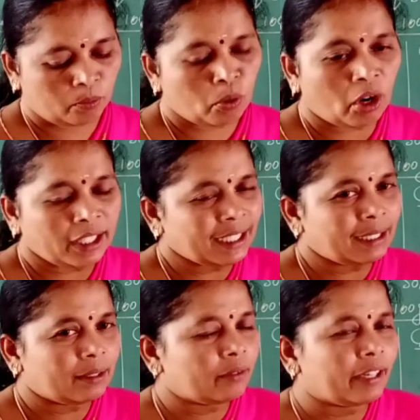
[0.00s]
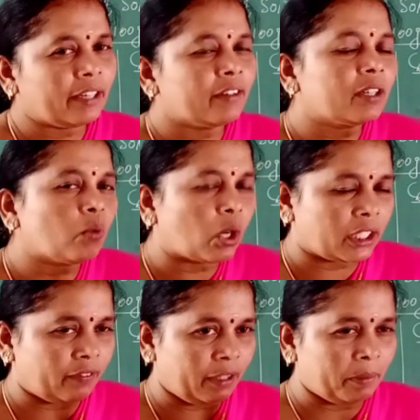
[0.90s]
Boil, whenever the
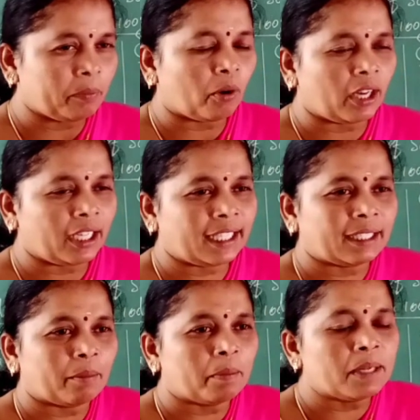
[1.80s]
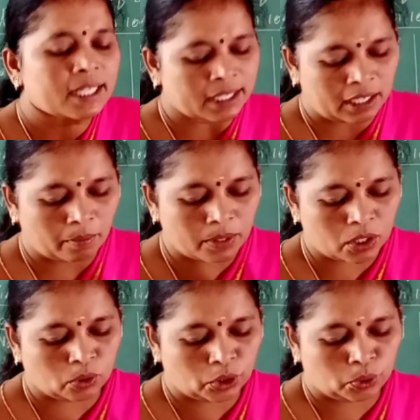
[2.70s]
water will be boiling, the bubbles comes
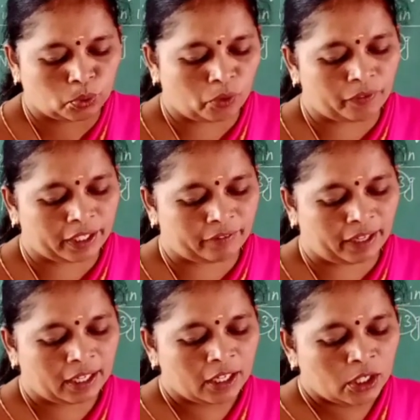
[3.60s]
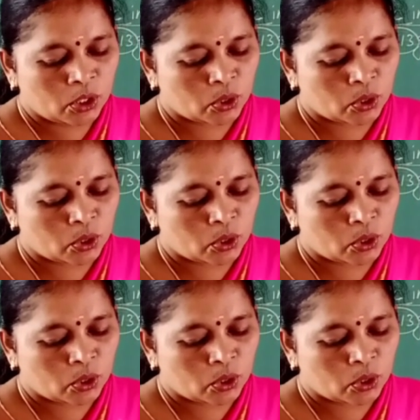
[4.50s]
out, you know very well.